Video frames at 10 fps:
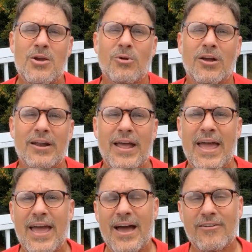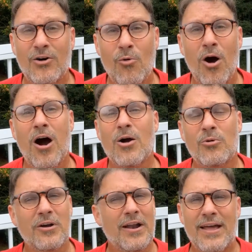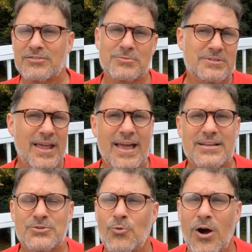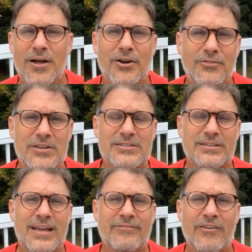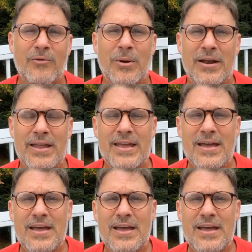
We're going to have a walk. We're going to have some snacks and water and things like that for everybody.